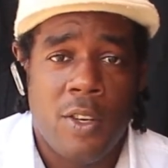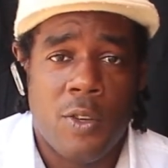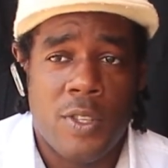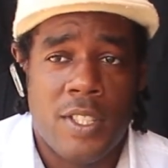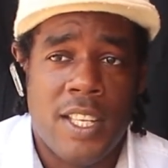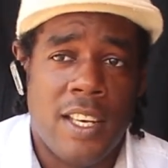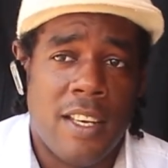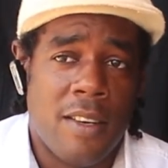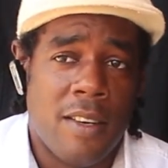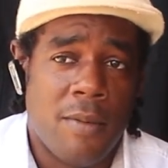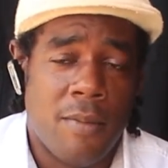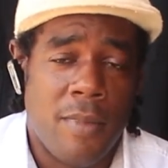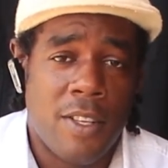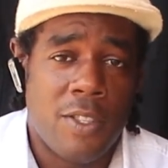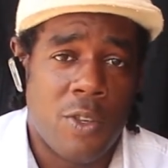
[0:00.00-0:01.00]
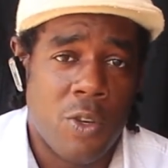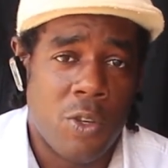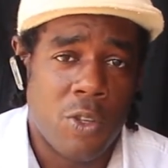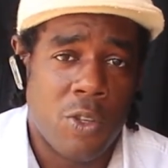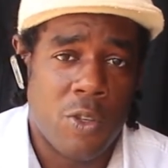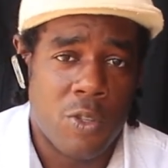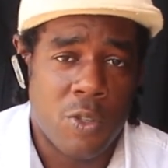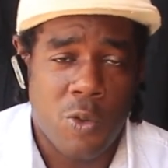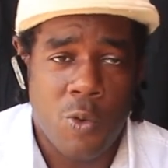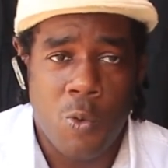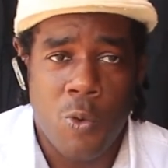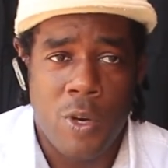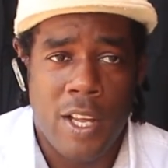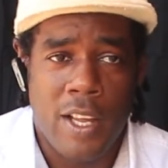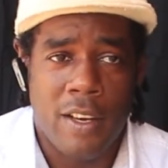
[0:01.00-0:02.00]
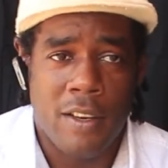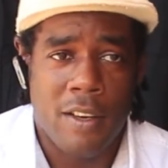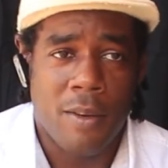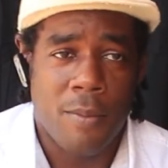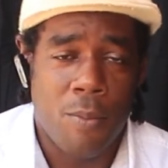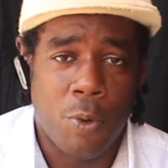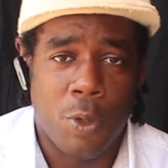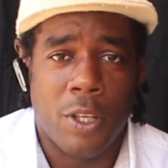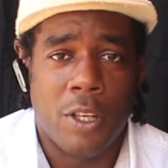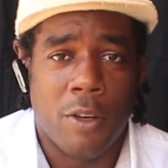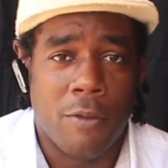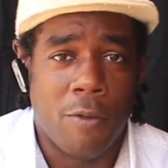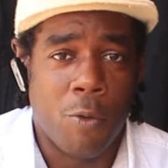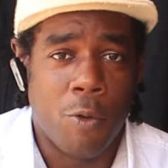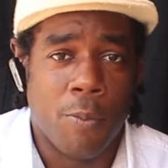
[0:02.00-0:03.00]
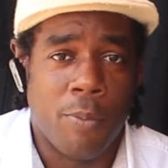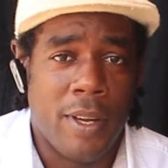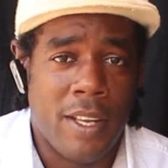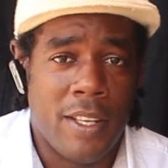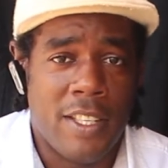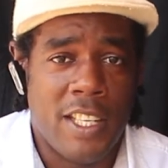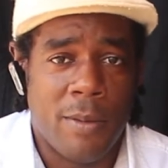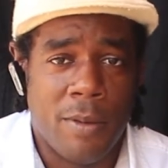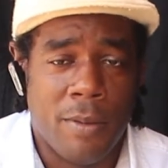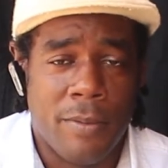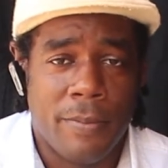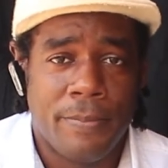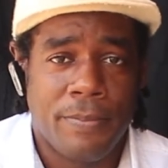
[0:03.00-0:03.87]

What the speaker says: to send my son to school and put little food on the table.